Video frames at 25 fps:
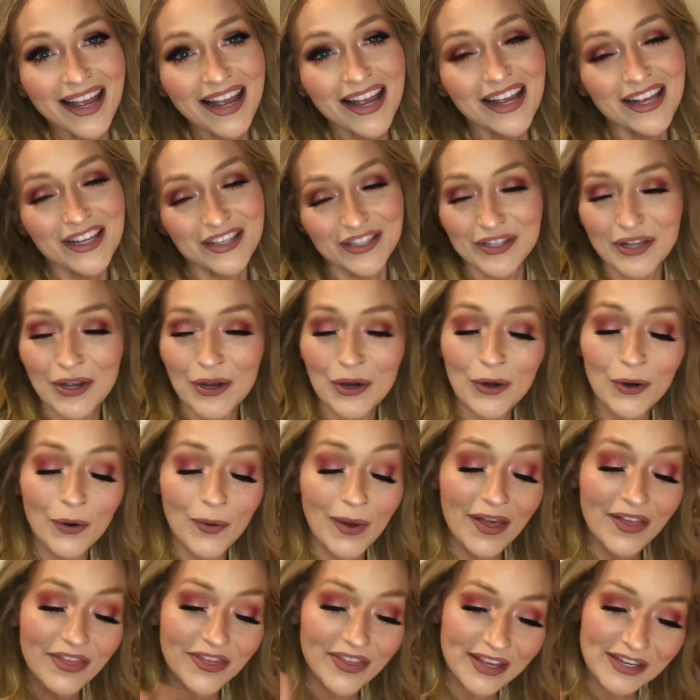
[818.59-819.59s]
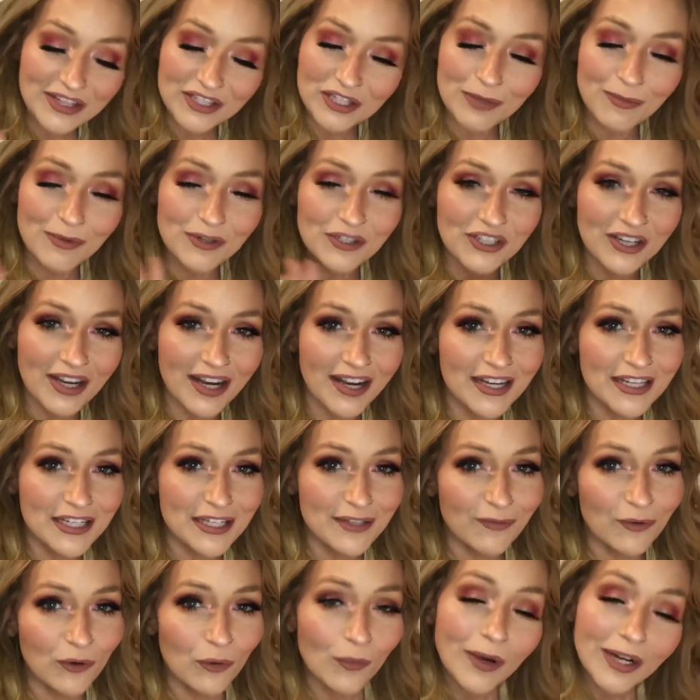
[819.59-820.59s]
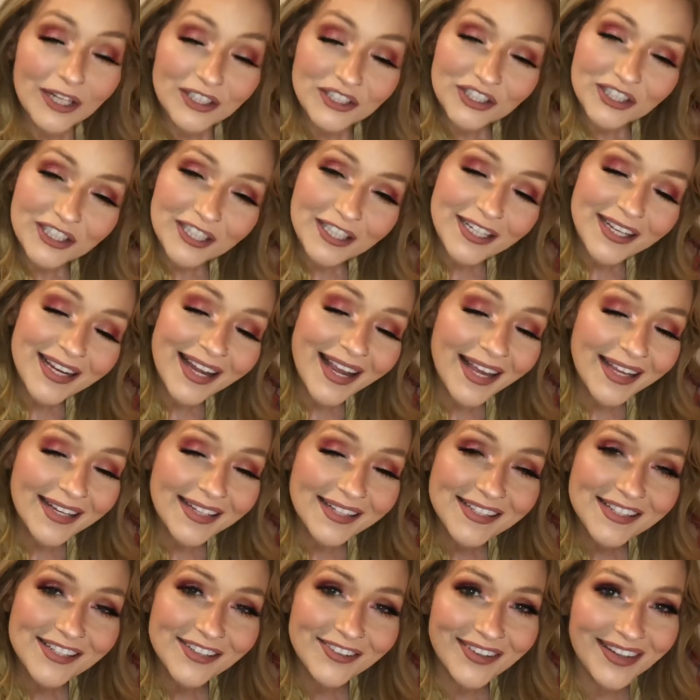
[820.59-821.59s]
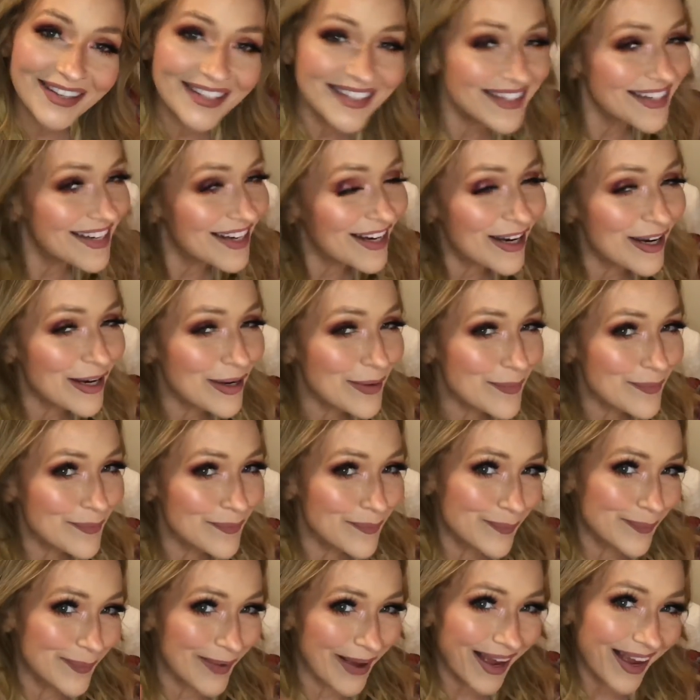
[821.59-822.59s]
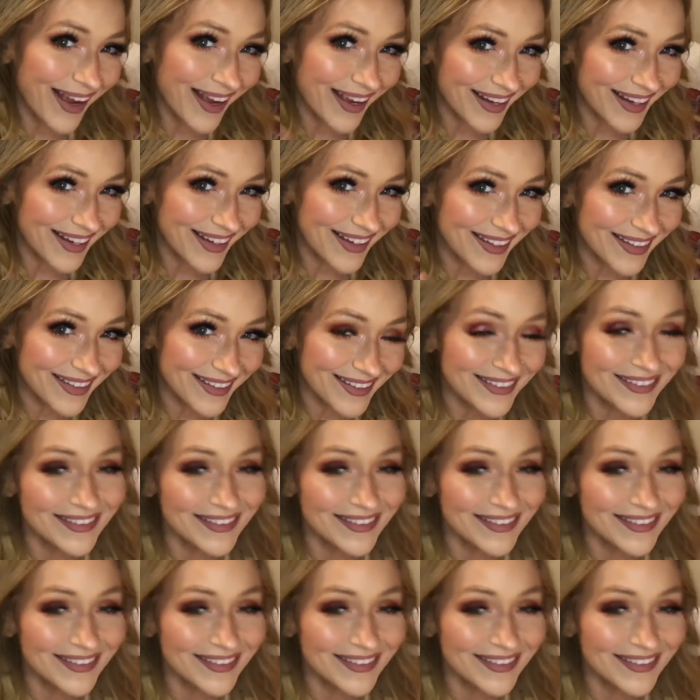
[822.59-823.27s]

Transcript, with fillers: So thanks so much guys for watching and until next time, bye.